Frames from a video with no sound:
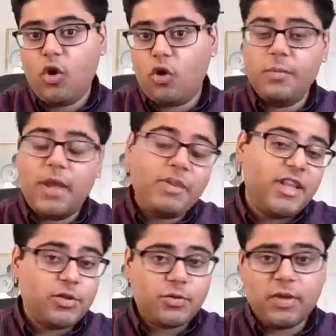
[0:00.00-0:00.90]
or maybe
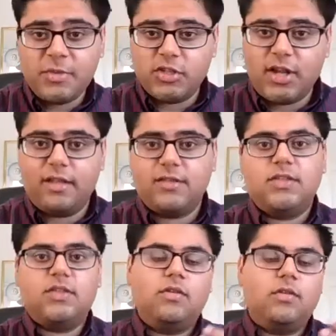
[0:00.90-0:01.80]
they do image
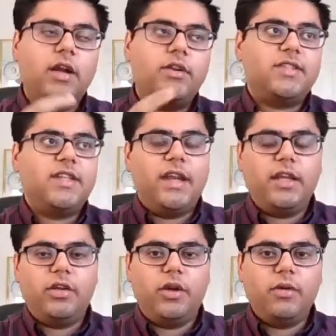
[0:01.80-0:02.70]
analysis, so understanding